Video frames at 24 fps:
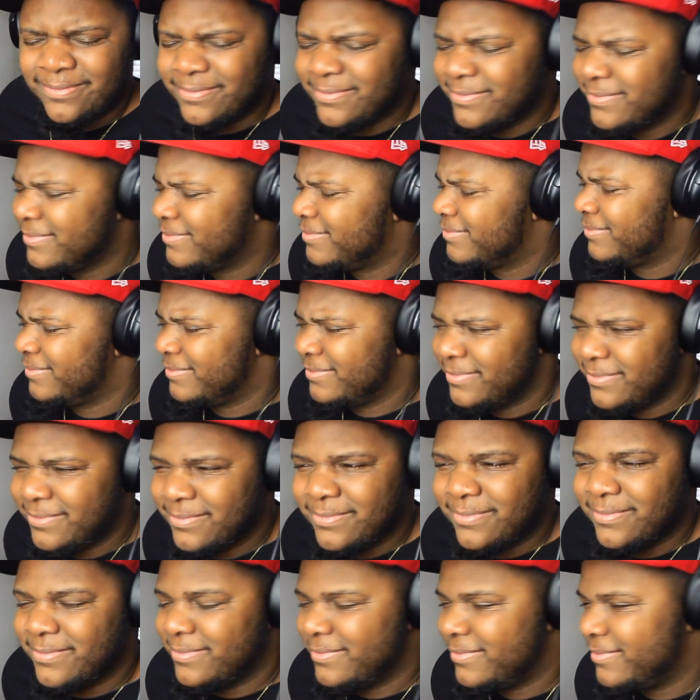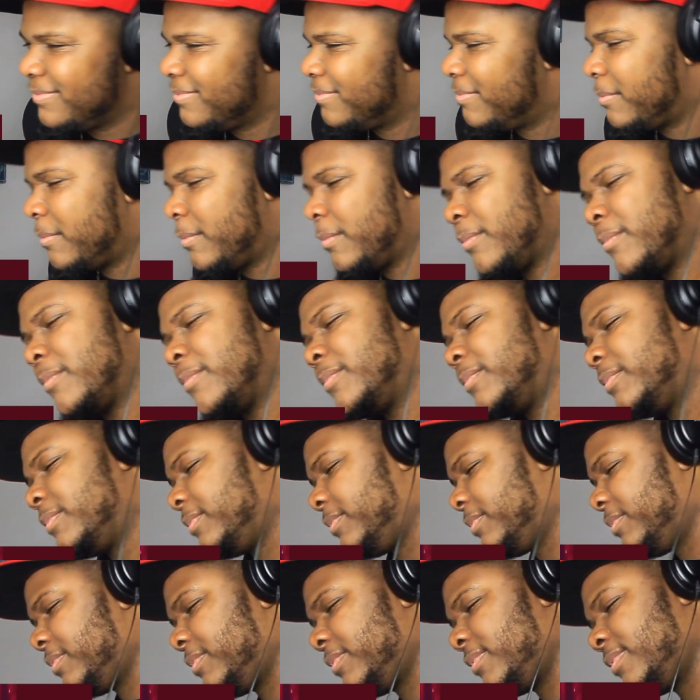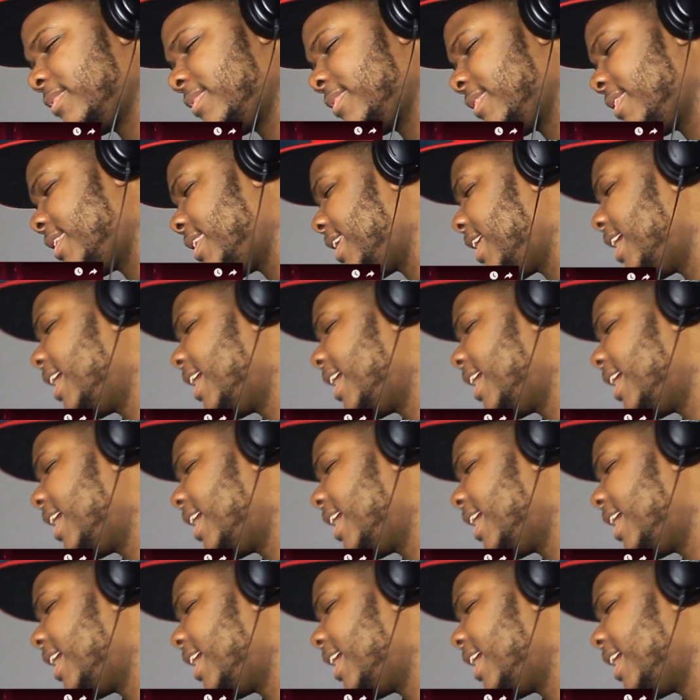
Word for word: pussies like cunnilingus. Like cunnilingus. There ain't no.